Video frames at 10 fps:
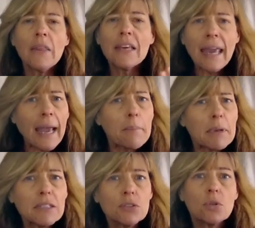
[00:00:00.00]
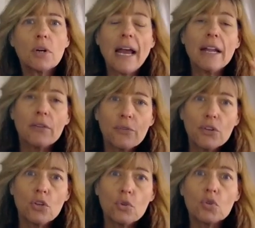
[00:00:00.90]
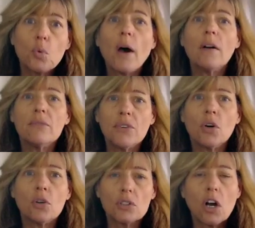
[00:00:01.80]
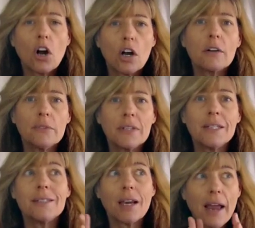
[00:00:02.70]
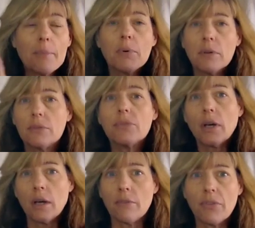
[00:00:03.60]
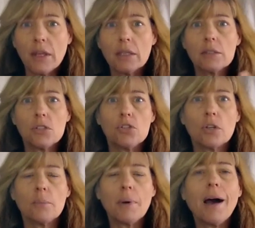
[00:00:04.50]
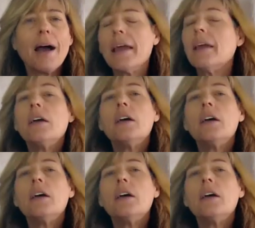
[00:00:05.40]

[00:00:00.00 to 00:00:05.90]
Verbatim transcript: the camping store had a few 12 volt RV type of, of things that you could buy